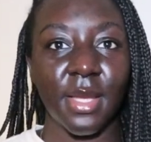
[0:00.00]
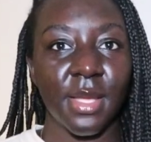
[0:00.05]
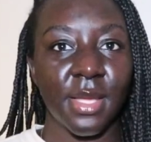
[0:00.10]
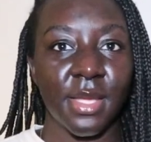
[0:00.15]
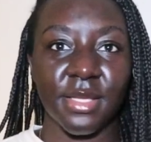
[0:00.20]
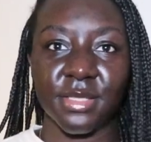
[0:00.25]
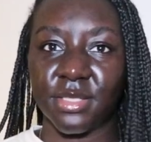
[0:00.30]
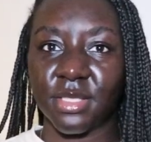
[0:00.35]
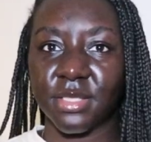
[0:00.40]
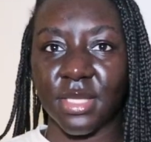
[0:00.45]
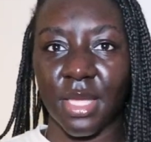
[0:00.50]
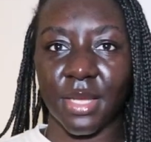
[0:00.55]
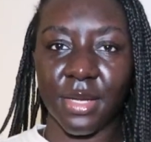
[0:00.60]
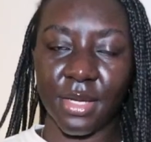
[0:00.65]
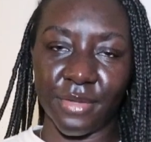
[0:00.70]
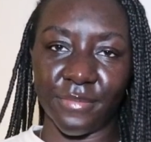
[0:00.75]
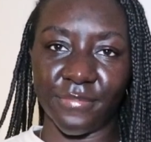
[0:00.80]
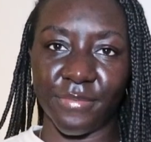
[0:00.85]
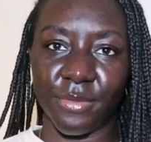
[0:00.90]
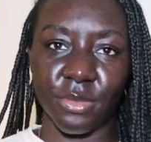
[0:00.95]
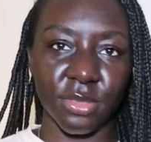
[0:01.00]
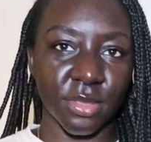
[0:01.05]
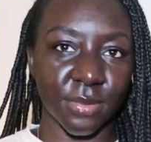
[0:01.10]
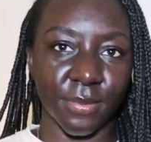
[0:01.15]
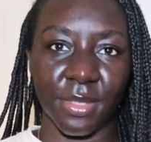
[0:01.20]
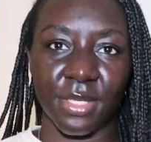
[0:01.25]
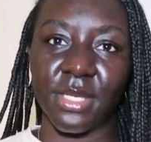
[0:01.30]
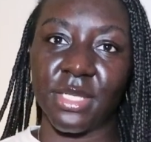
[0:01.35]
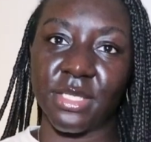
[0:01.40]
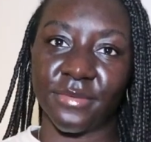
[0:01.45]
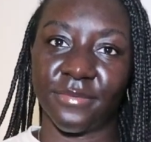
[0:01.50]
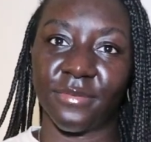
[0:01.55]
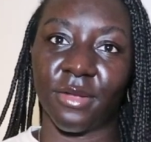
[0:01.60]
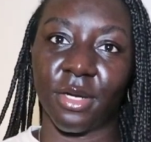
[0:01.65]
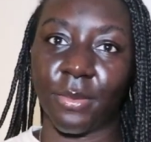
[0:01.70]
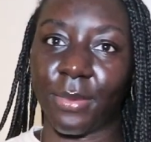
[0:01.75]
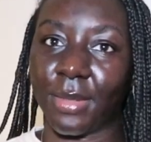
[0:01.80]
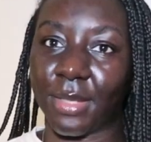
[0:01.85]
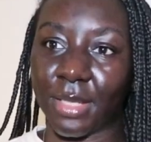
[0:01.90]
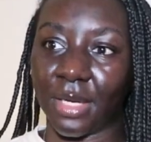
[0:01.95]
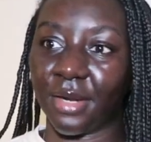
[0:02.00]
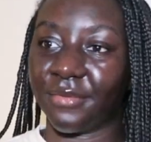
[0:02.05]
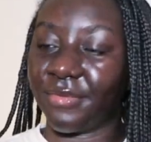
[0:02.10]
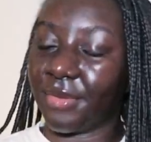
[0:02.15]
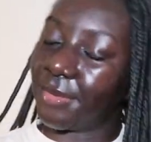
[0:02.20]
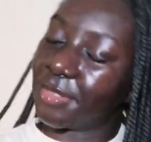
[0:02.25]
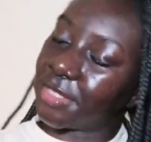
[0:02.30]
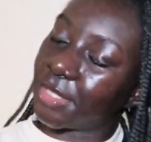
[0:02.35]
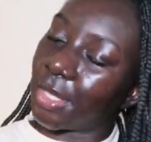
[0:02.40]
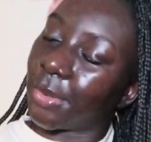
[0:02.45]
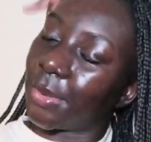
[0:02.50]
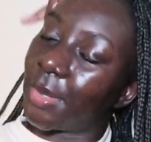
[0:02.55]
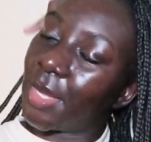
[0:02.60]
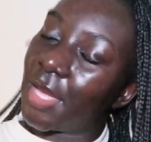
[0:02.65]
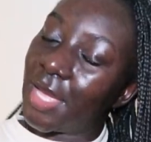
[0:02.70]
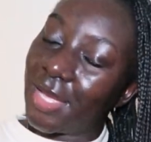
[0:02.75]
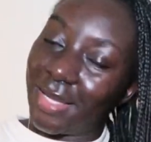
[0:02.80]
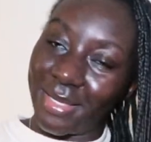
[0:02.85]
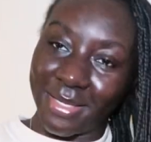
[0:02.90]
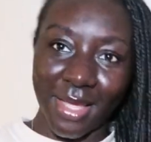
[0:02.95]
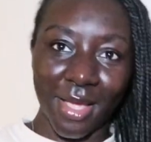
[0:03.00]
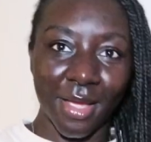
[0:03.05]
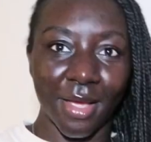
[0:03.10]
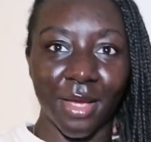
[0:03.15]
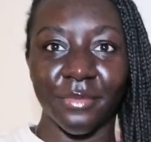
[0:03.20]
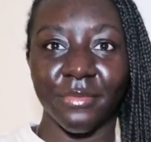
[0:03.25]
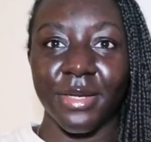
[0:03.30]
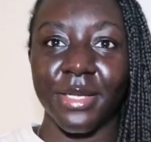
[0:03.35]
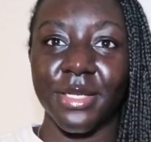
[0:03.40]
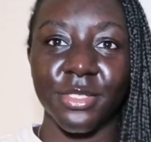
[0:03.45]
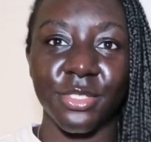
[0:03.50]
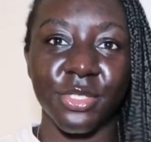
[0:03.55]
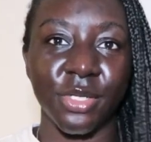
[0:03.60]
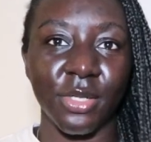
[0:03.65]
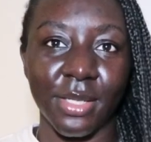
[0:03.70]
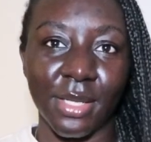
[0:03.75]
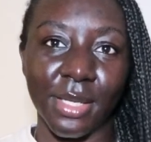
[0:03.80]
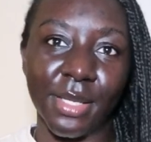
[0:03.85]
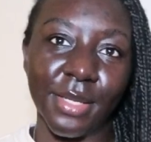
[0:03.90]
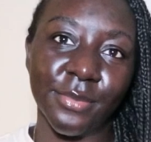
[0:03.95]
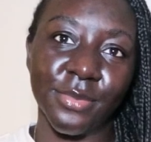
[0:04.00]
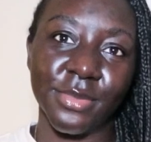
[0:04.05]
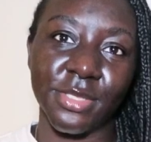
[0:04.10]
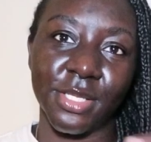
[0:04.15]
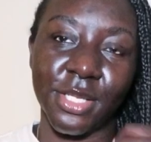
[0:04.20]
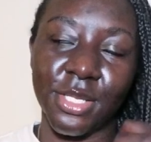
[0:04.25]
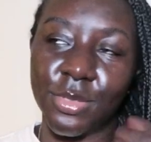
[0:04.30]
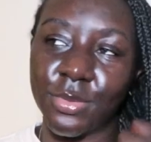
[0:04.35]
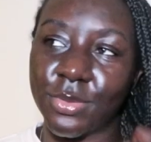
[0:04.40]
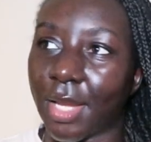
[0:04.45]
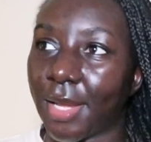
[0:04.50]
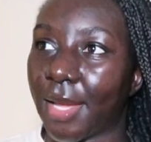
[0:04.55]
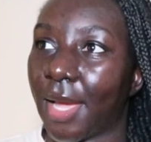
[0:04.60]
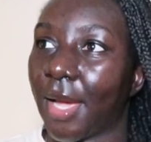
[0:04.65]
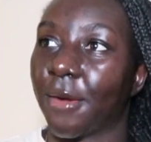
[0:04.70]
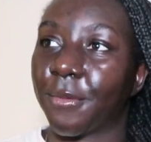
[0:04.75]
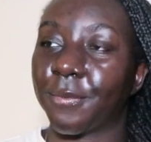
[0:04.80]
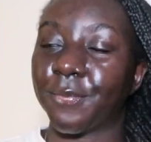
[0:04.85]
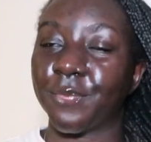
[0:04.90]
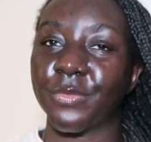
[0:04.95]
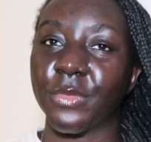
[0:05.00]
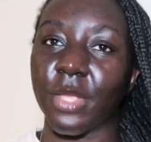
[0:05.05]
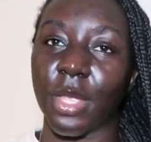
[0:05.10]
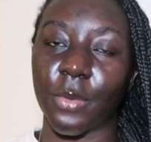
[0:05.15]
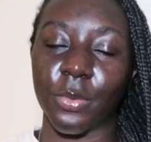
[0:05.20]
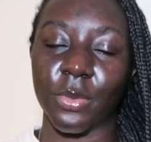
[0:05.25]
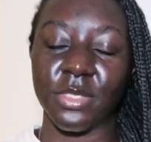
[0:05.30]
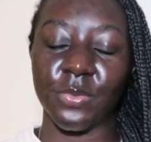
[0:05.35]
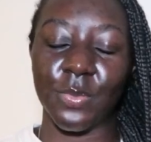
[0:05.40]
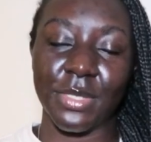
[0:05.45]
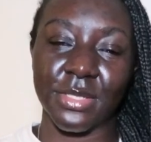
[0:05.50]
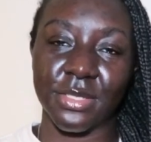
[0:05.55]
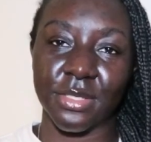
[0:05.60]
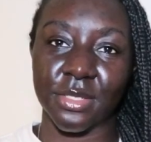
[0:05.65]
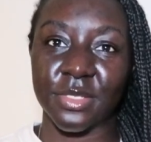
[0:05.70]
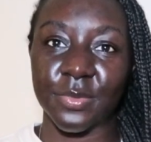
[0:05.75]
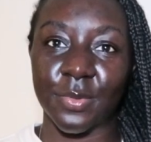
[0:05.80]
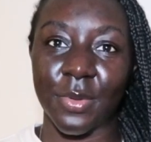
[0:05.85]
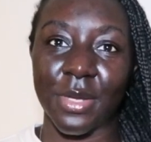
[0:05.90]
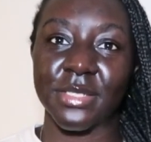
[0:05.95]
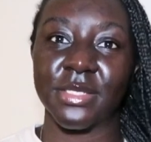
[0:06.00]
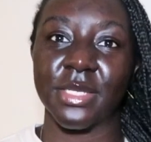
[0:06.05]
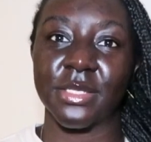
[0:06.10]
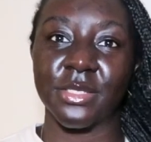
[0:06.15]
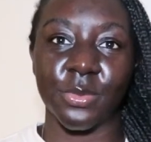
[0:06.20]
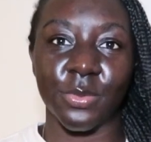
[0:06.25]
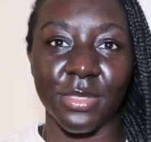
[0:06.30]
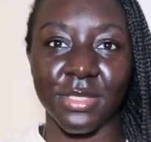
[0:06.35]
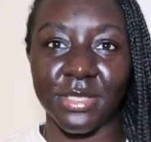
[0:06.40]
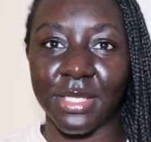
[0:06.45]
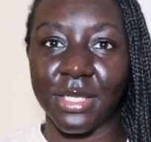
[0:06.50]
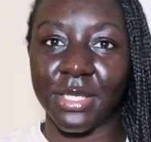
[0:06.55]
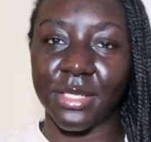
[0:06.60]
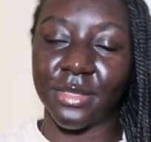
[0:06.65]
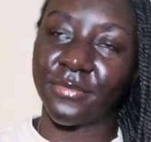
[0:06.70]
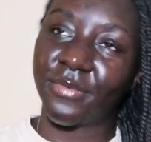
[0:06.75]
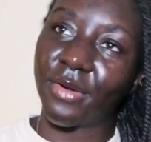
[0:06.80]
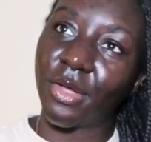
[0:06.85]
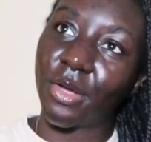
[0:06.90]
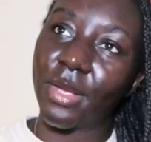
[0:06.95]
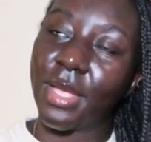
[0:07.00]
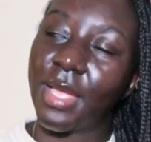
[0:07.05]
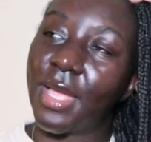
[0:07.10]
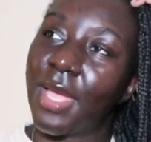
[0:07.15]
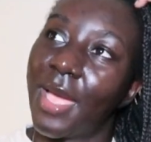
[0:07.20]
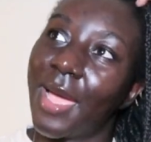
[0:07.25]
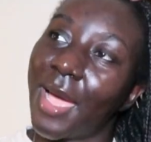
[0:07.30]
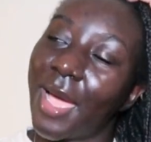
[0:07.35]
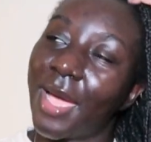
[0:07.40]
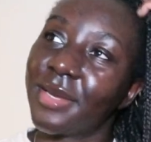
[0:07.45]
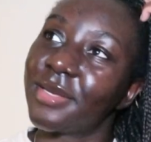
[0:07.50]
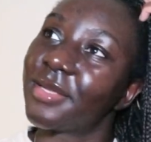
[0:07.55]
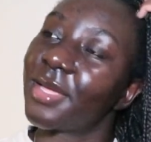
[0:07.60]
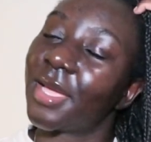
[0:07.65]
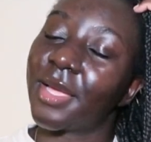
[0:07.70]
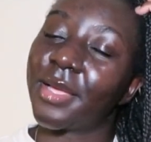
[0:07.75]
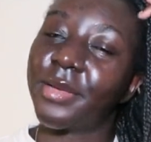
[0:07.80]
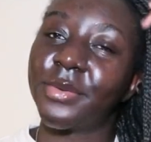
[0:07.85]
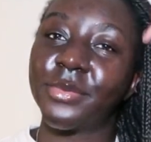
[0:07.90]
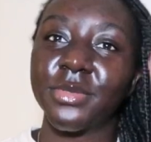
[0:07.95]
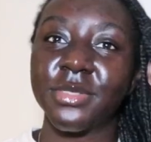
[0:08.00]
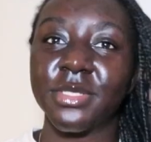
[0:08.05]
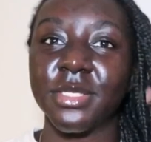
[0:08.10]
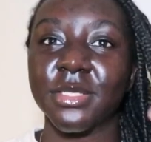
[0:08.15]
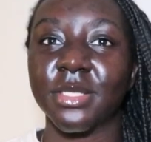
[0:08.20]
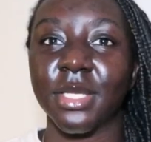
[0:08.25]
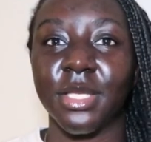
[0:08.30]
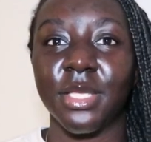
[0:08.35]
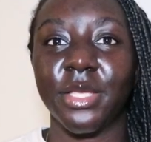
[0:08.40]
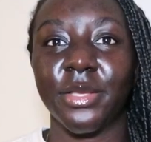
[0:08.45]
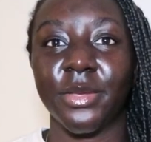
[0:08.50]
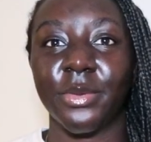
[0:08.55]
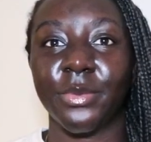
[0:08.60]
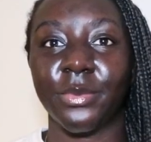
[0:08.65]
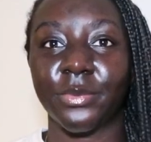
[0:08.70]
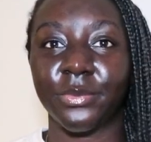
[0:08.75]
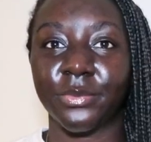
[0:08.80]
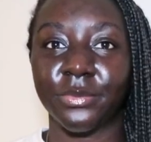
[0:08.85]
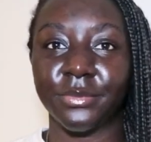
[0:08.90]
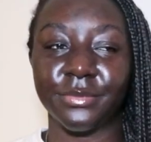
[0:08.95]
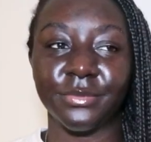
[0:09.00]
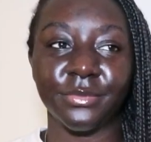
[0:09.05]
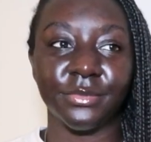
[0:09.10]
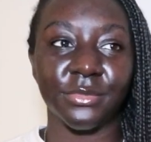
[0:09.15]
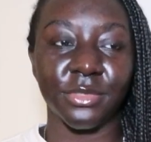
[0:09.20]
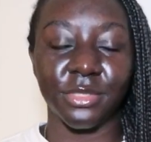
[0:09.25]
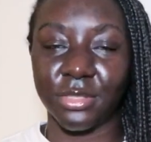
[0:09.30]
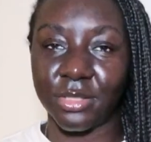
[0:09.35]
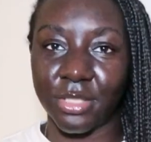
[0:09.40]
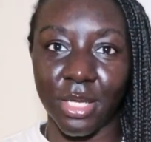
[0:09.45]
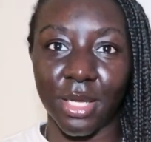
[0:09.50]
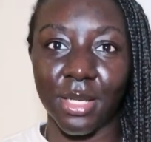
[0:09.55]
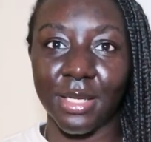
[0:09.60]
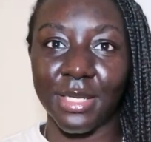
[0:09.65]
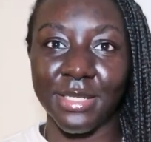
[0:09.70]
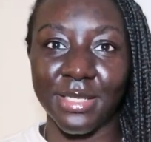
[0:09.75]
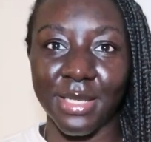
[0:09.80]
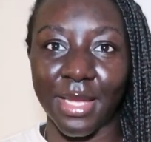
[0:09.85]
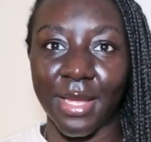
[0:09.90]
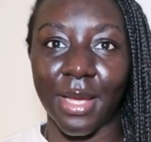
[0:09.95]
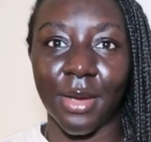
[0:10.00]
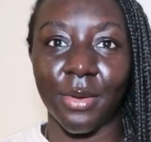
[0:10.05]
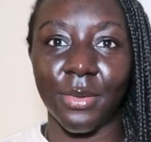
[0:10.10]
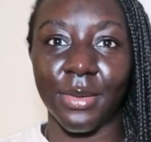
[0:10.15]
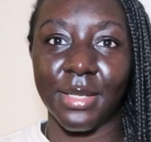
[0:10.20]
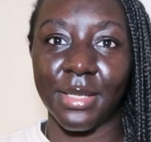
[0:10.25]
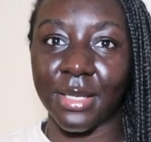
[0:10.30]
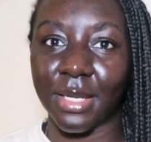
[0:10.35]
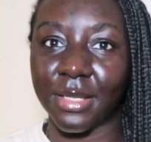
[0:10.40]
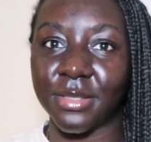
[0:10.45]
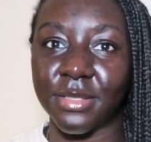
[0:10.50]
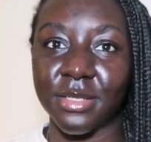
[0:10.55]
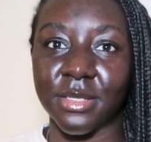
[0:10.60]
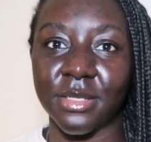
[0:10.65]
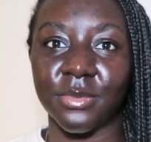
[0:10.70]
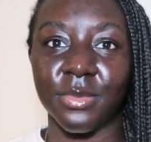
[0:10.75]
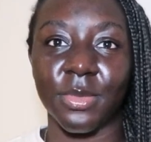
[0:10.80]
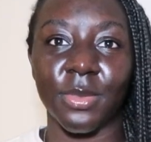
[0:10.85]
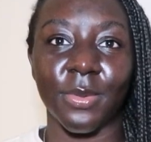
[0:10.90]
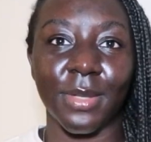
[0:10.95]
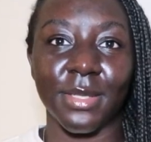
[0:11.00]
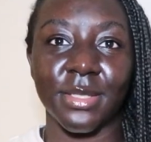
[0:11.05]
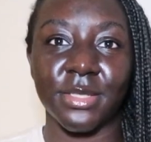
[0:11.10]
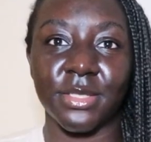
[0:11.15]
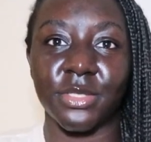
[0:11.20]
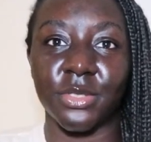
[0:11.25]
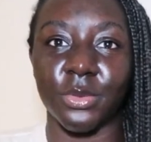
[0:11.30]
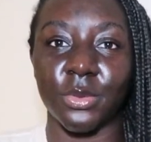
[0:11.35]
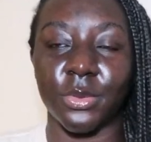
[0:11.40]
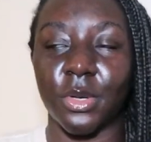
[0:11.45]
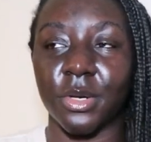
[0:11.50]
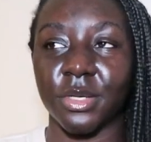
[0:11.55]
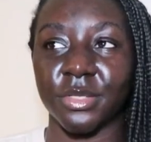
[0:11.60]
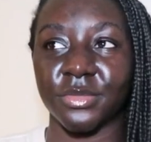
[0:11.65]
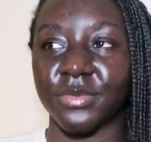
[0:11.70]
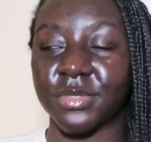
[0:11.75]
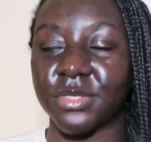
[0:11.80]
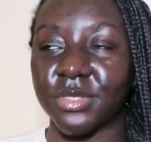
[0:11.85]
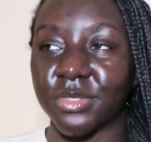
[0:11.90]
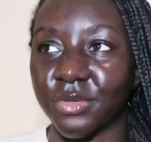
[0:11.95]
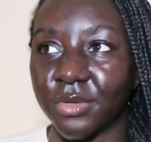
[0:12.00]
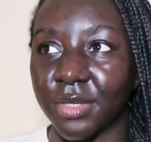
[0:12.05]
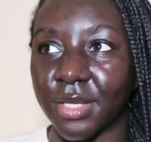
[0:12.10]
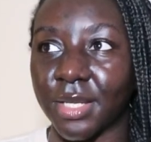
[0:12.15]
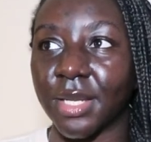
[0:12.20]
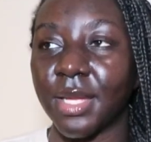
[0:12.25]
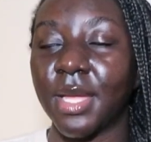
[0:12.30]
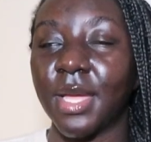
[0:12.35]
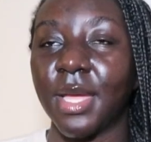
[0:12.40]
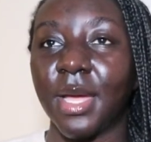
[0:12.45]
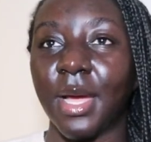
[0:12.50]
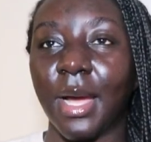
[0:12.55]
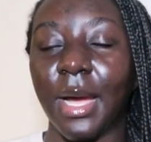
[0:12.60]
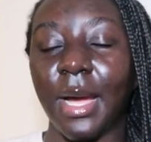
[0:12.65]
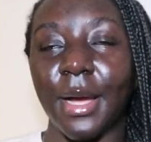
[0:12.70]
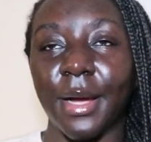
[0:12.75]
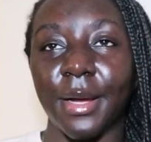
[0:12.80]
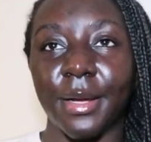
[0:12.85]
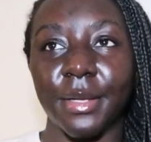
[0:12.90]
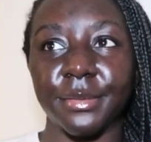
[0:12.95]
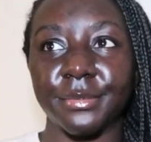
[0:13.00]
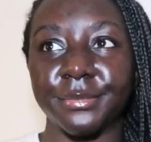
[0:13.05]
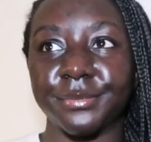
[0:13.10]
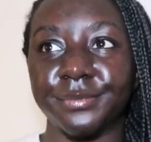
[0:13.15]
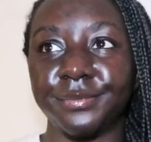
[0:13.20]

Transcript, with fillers: it's just kind of confusing but you need to follow it and i love it so yeah i really enjoyed it it was a cute day out we went to pizza express as you've already seen in the vlog and yeah it was just a cute girly day out in london we went to oxford street um,